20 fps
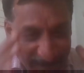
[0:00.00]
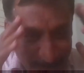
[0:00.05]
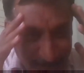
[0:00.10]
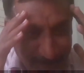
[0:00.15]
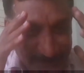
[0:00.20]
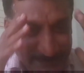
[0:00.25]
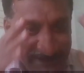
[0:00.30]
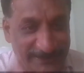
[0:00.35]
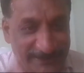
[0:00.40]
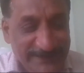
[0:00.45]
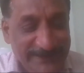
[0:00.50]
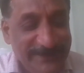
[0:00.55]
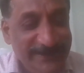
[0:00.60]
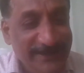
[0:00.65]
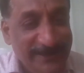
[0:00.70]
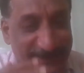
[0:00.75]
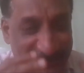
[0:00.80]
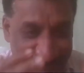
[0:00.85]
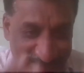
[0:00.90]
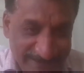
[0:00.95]
imagination
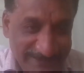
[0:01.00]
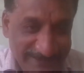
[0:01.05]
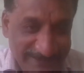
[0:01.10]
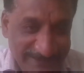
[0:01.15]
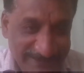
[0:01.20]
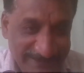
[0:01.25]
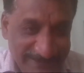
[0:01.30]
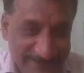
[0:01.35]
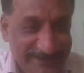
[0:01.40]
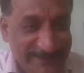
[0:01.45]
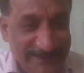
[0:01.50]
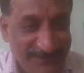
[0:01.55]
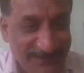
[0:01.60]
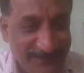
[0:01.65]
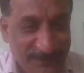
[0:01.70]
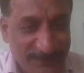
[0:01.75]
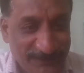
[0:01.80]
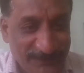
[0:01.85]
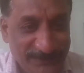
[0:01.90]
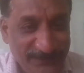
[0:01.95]
and creation
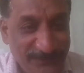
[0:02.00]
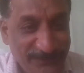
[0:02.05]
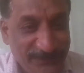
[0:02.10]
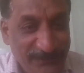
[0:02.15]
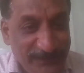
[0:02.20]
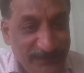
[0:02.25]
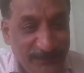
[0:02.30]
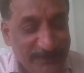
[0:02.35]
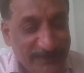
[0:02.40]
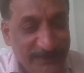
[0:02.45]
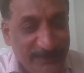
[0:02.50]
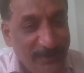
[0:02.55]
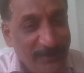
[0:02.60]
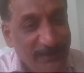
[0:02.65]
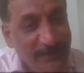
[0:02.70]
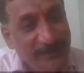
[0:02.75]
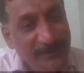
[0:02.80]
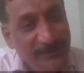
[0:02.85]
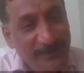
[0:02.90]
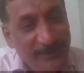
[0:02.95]
of those, which was
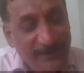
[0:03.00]
not